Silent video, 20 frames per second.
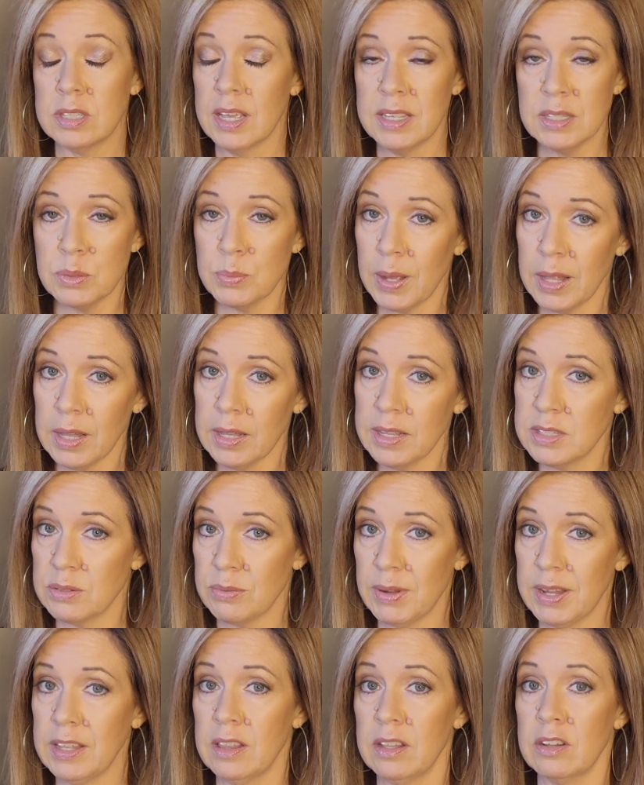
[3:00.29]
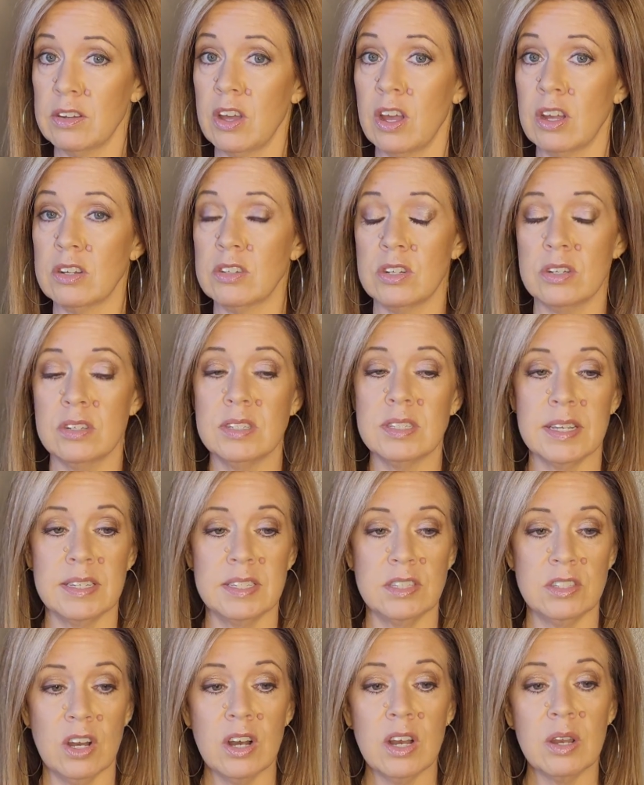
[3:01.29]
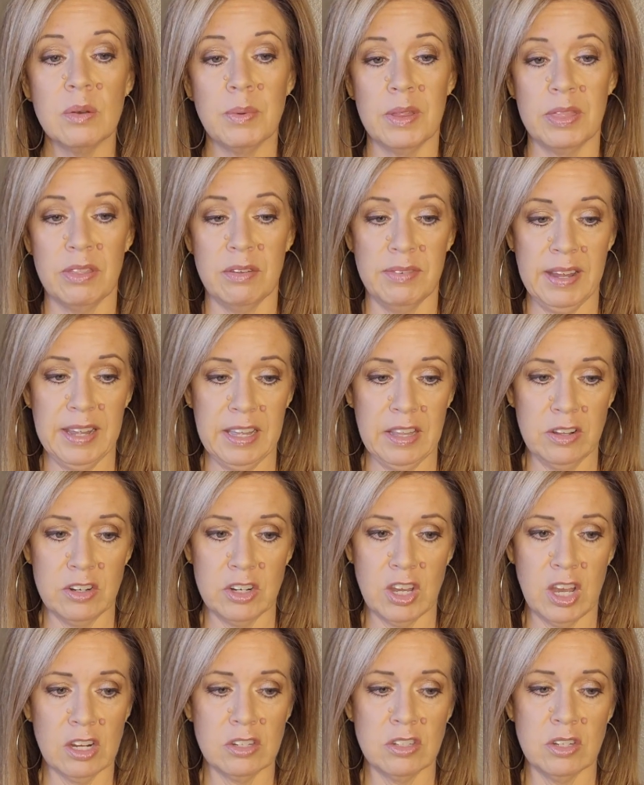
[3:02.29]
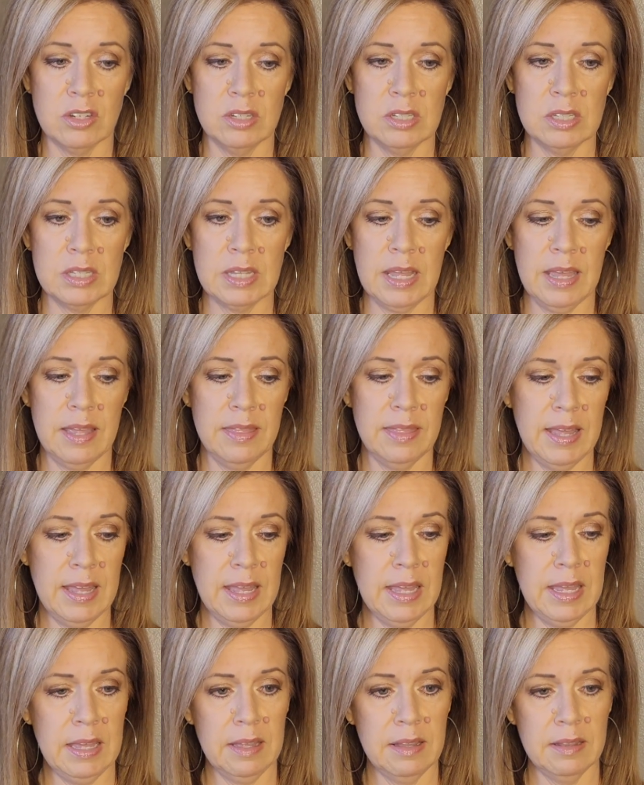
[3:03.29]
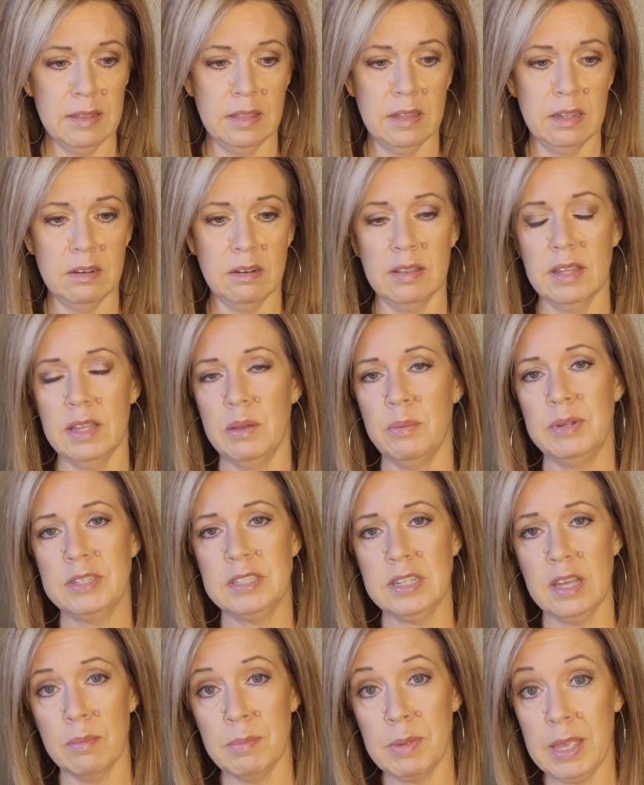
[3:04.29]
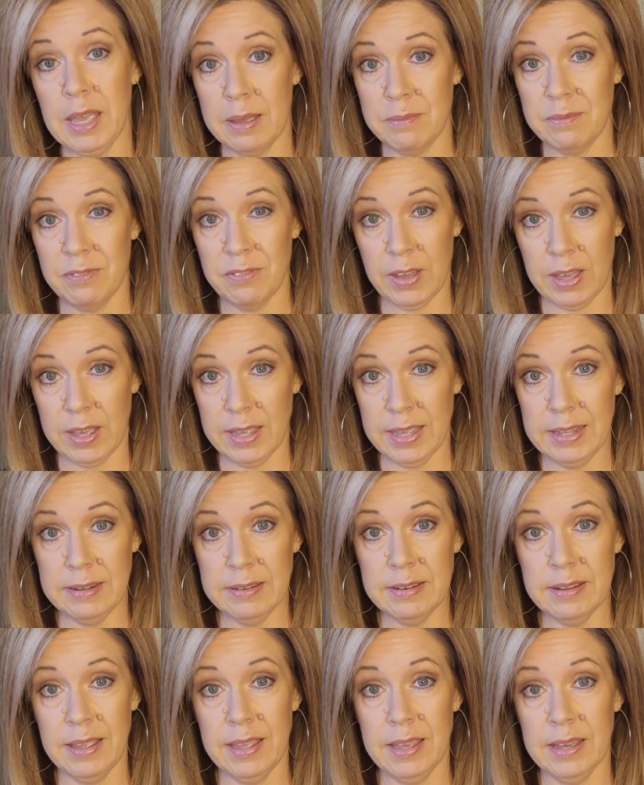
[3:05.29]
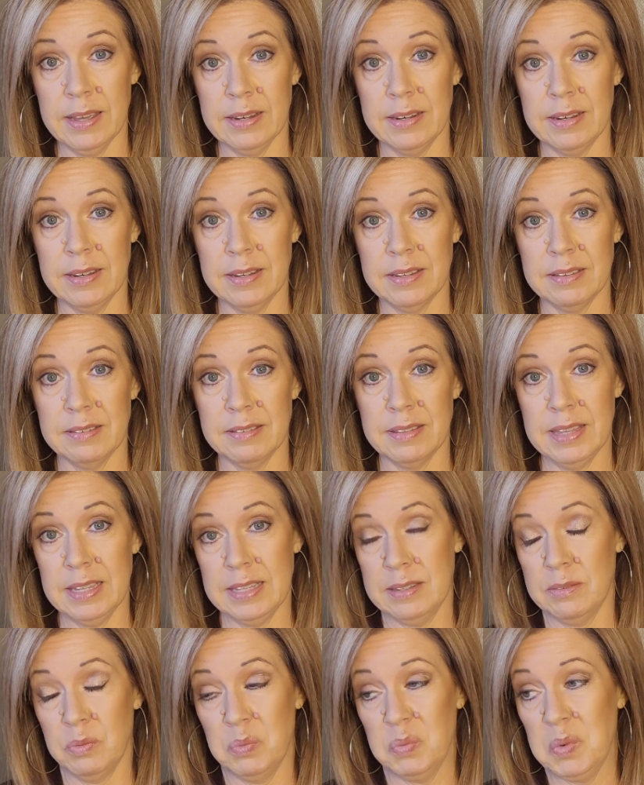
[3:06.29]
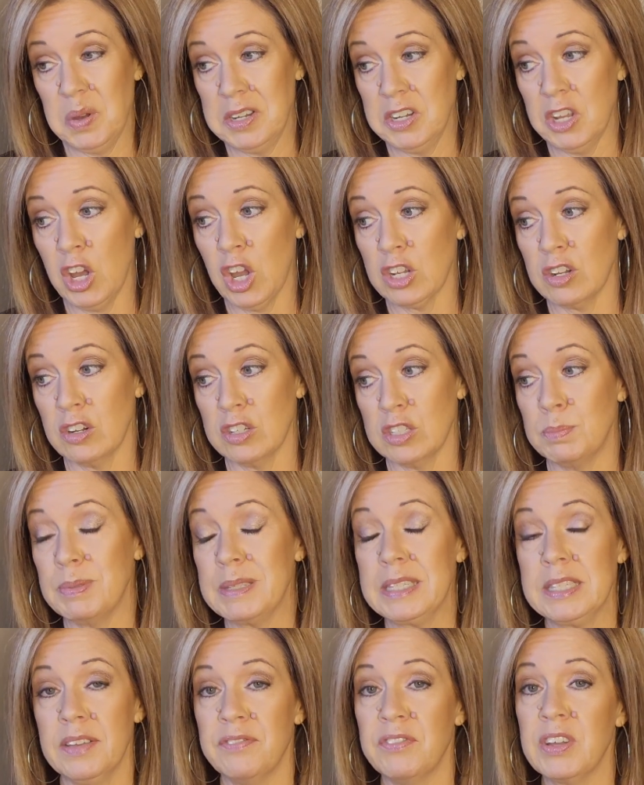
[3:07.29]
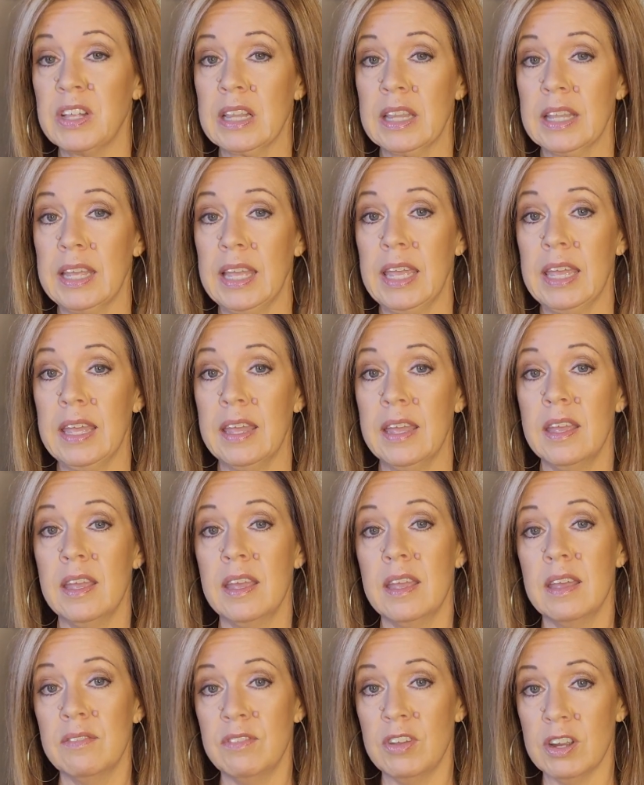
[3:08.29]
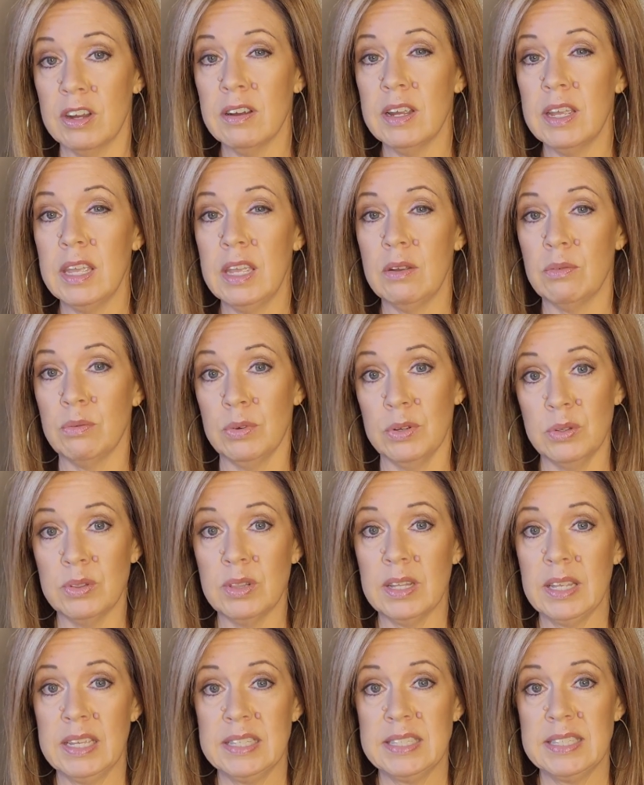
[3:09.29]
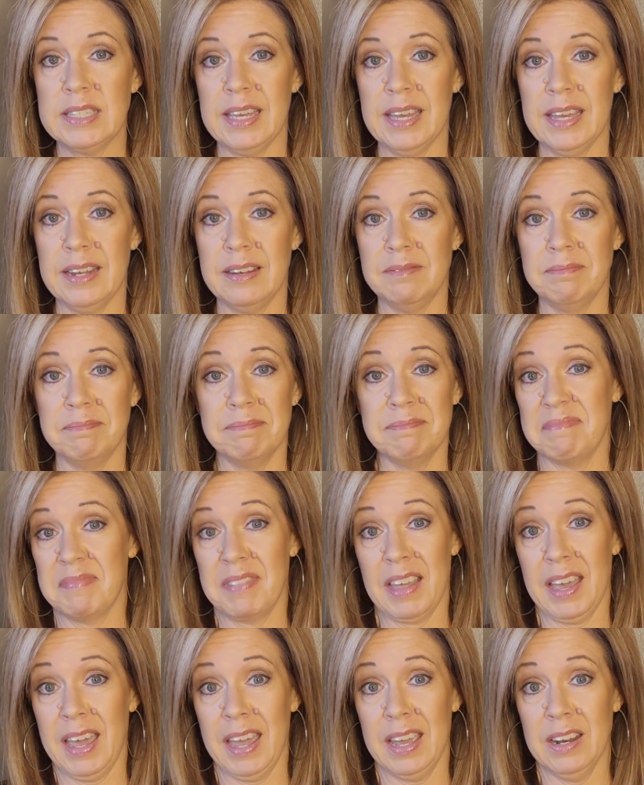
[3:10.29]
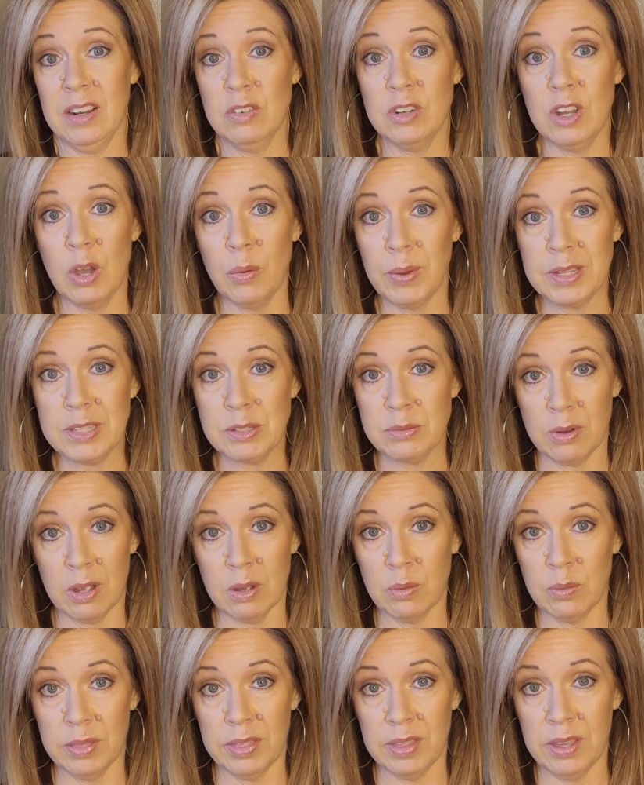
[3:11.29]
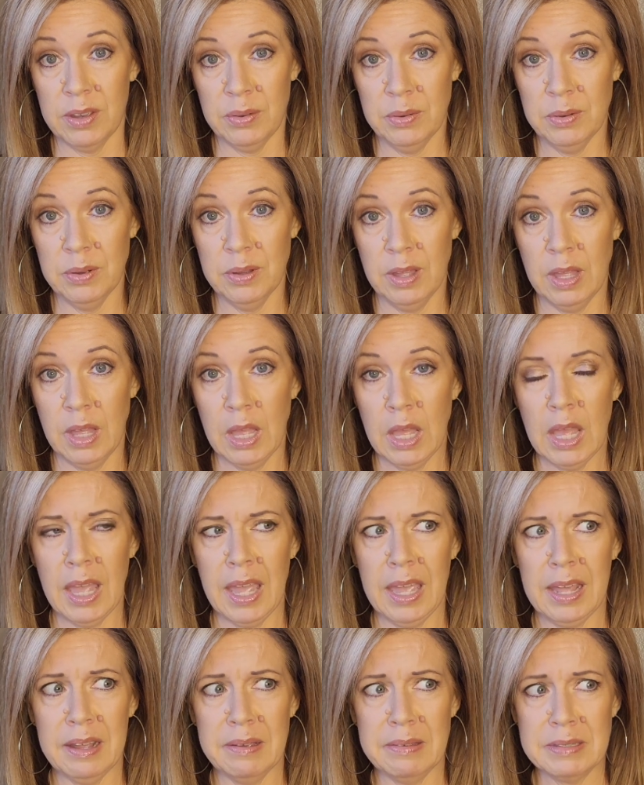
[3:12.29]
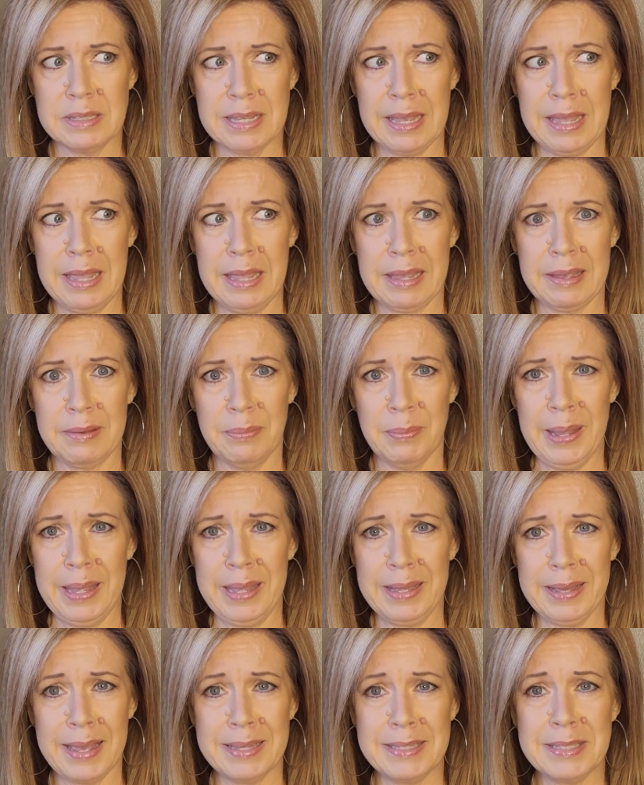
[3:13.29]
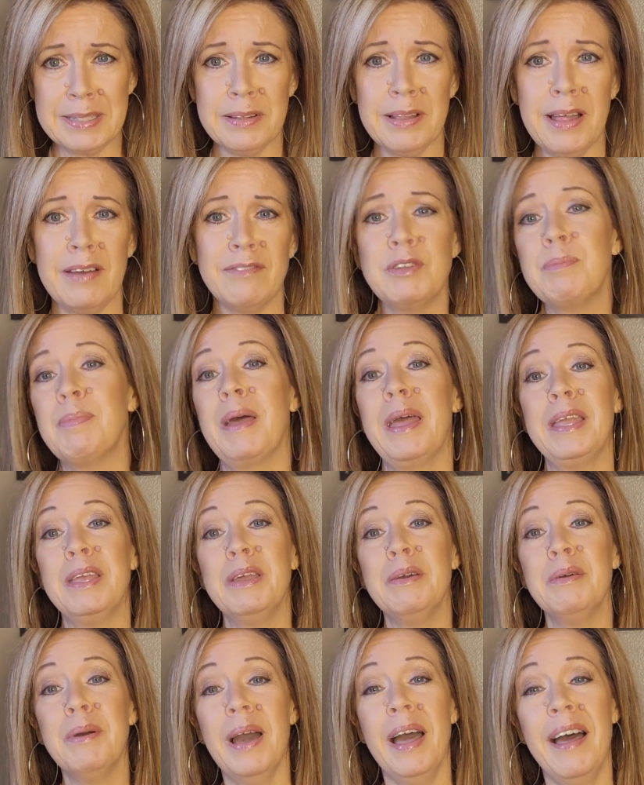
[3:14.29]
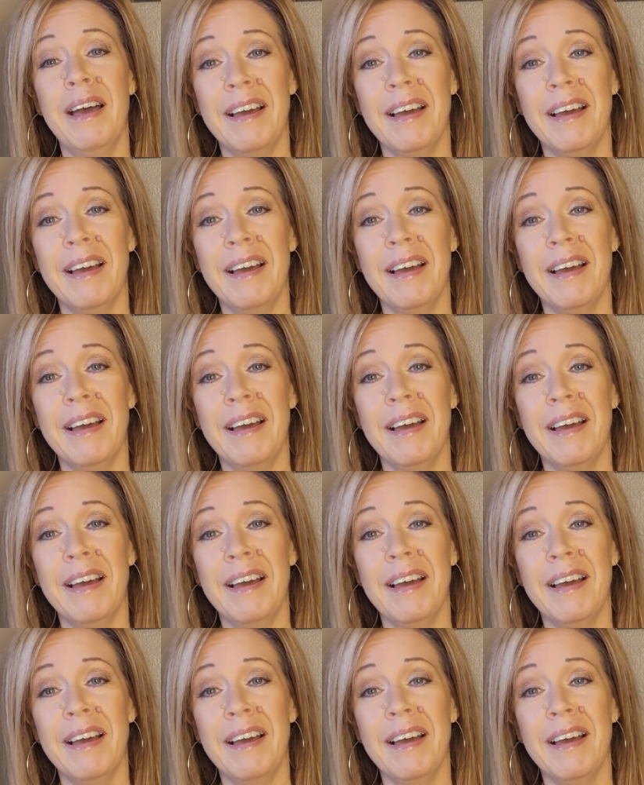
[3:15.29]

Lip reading: as well as regular doctors. I started with the regular doctors, and they literally would tell me I'm fine. And one doctor specifically very rudely said, I don't know what's wrong with you. And I was like, wait, I still have to pay you?